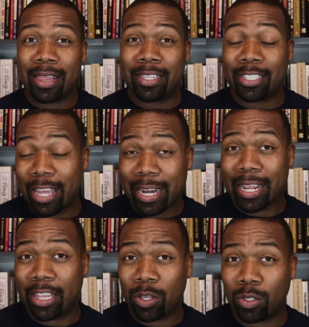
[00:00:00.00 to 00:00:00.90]

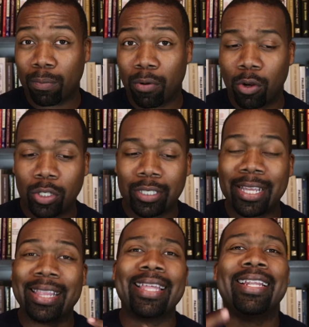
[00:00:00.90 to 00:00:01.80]
studying those approaches,
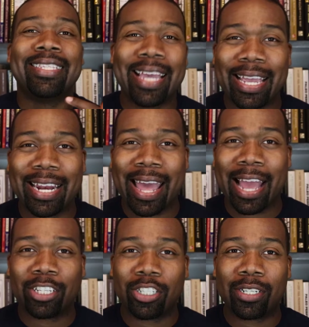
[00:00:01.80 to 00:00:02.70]
and then taking
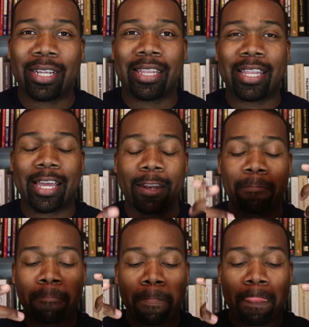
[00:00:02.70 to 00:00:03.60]
action, and
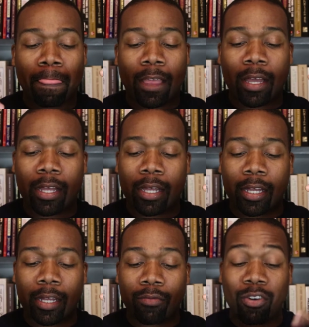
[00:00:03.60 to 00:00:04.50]
then
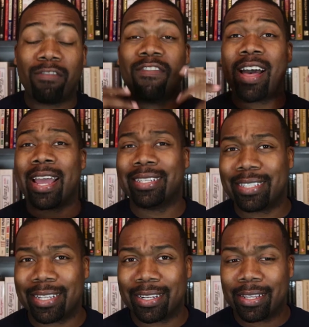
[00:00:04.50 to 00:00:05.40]

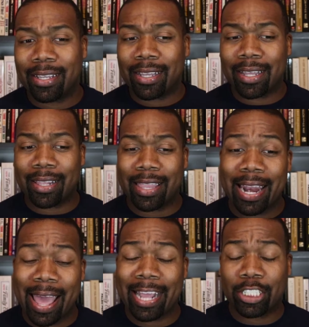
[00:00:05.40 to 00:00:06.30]
revising
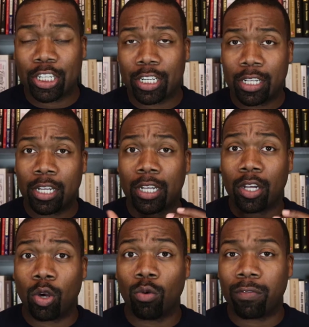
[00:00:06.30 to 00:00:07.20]
that action
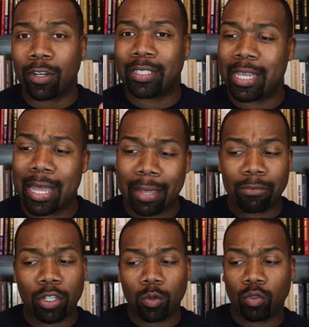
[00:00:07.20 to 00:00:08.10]
over
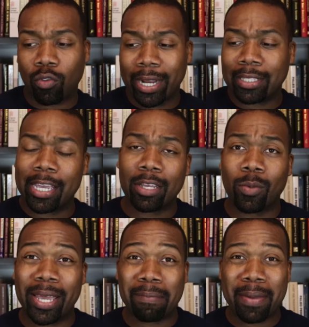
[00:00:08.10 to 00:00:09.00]
time. So great
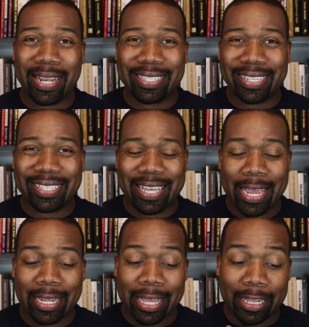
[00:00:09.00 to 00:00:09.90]
takeaway, page
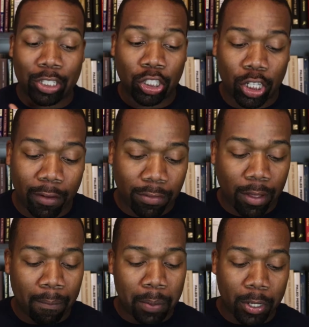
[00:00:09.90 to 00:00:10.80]
68 in the Shift
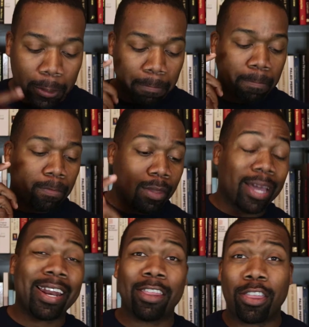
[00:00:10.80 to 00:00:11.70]
book.
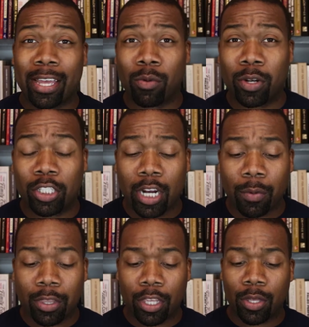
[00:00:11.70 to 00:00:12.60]
Another thing I want to share
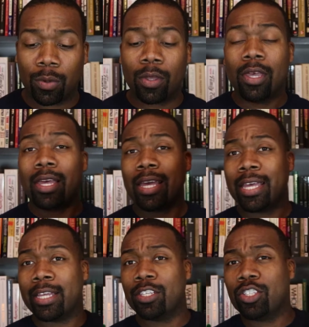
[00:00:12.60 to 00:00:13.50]
with you
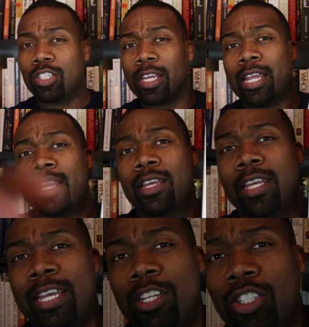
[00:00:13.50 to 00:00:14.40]
is in the